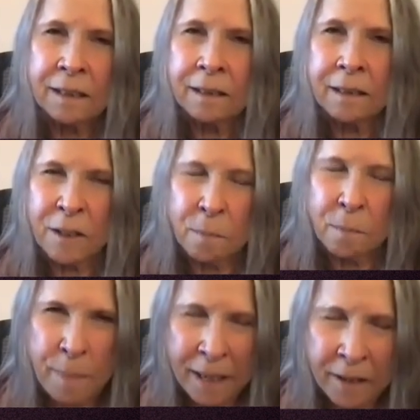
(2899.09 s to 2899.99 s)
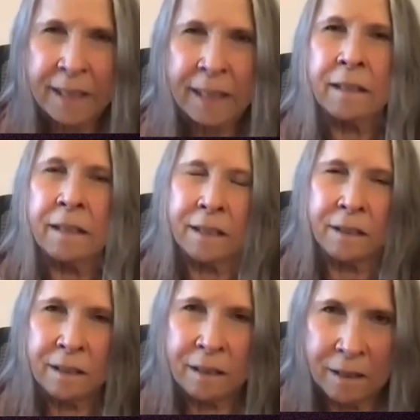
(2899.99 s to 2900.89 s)
You know, it's mm. buried
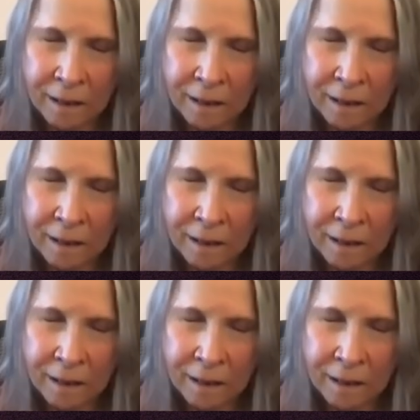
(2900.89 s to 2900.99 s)
in,